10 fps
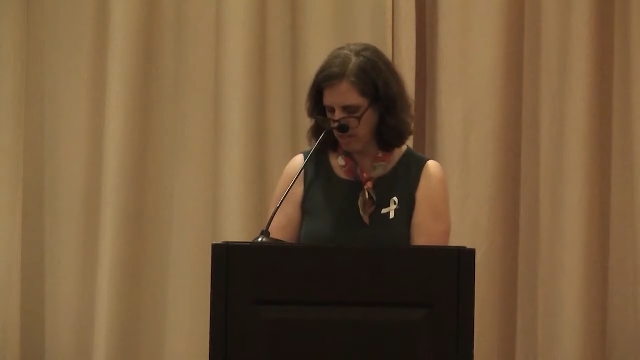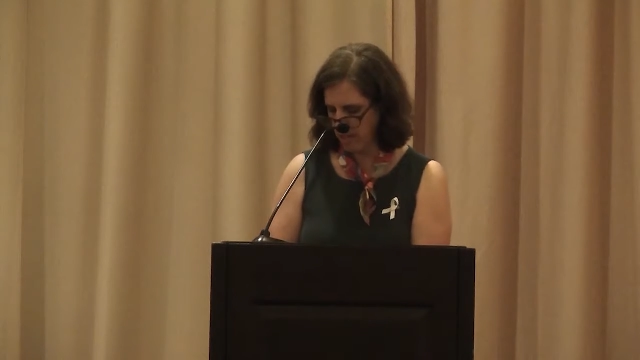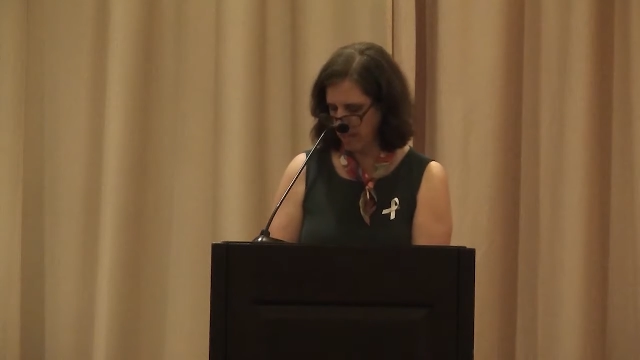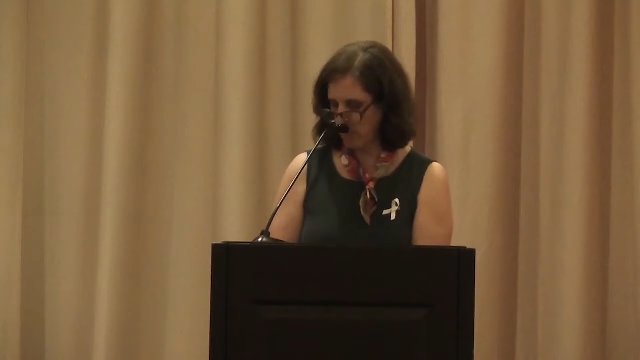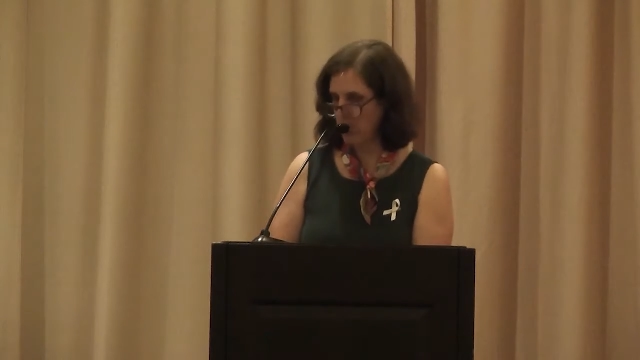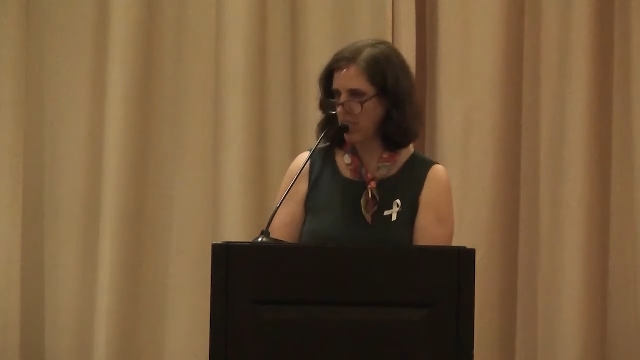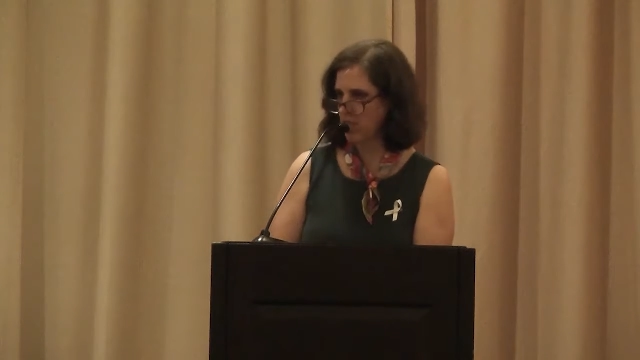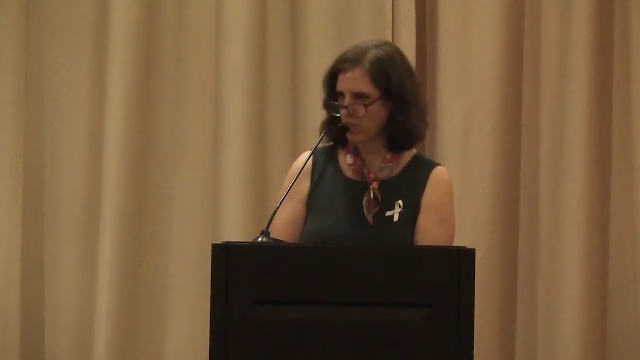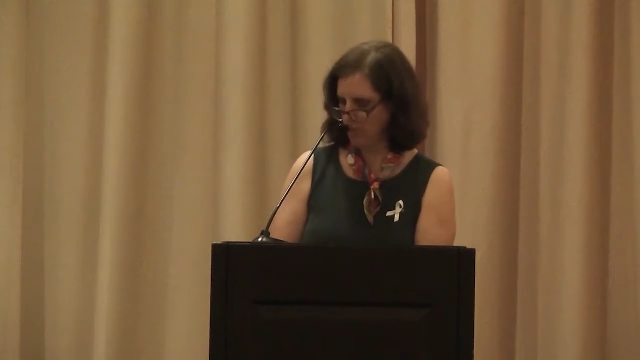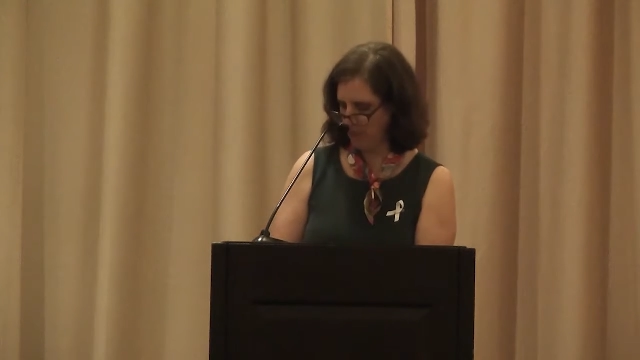His
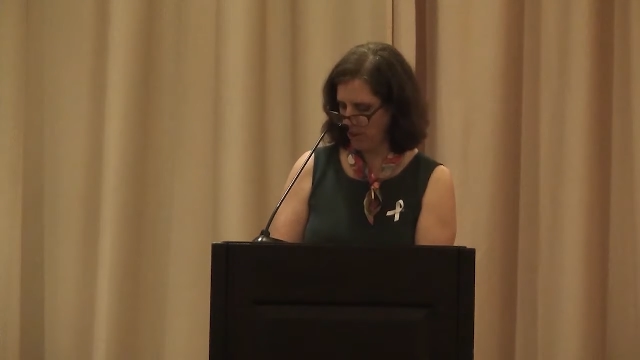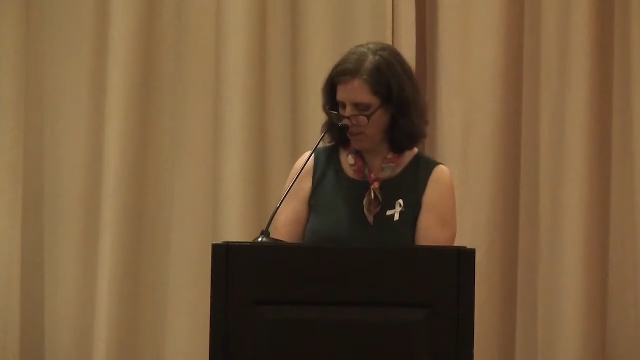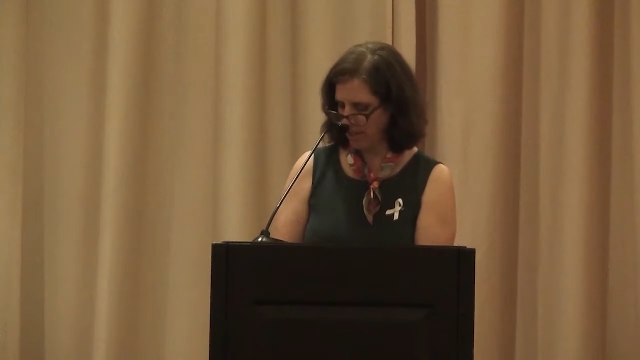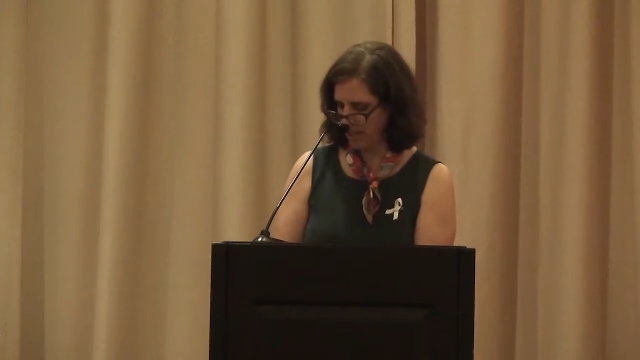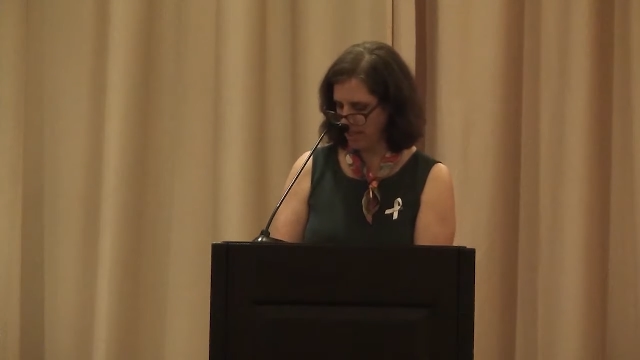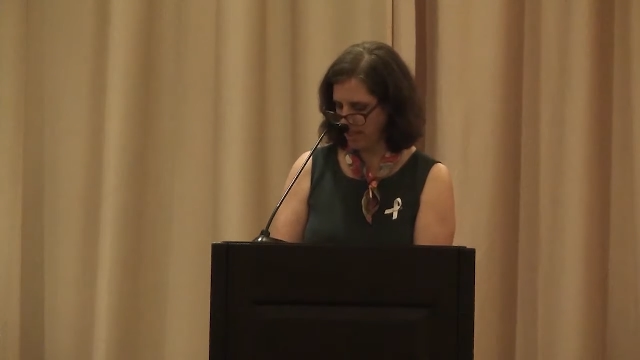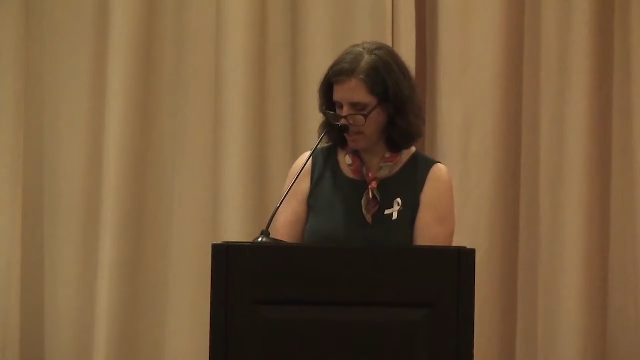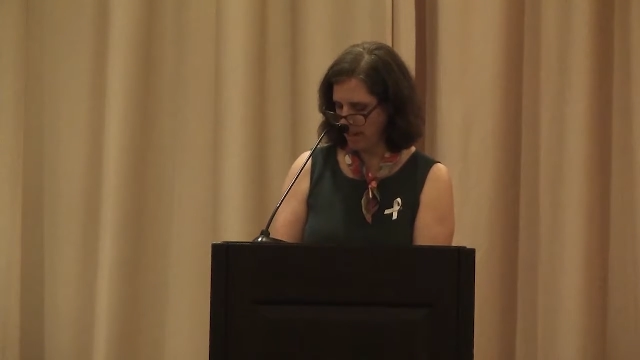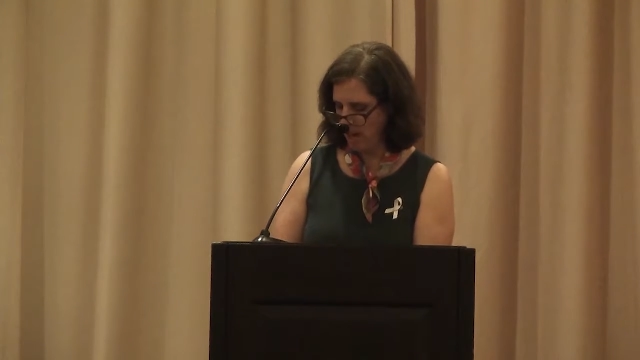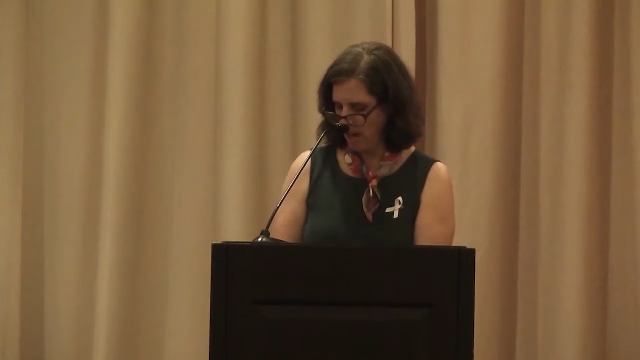research
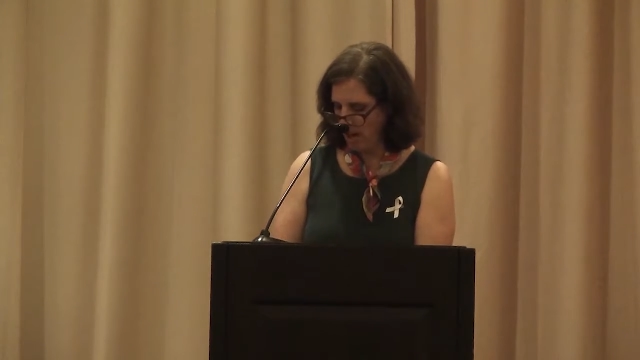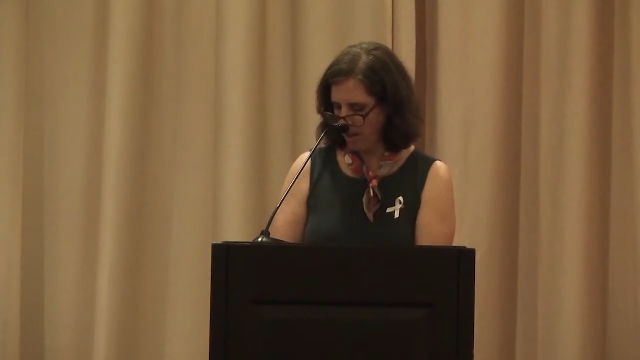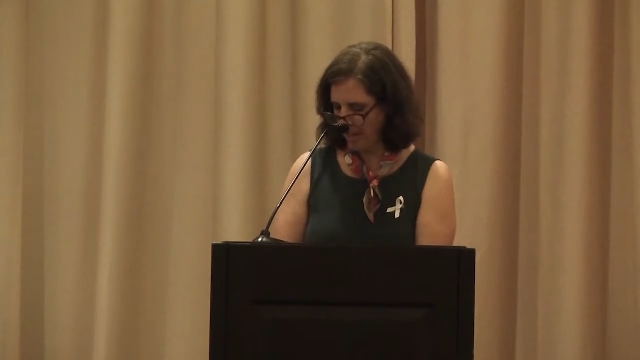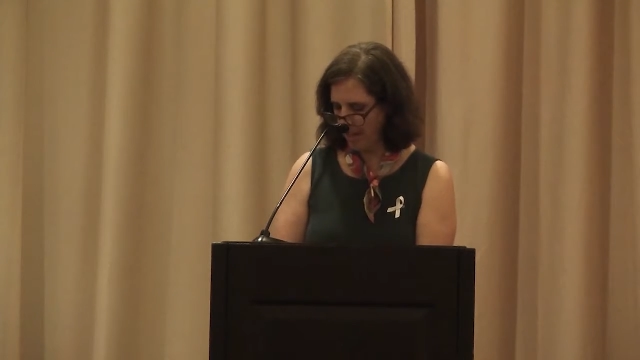focuses on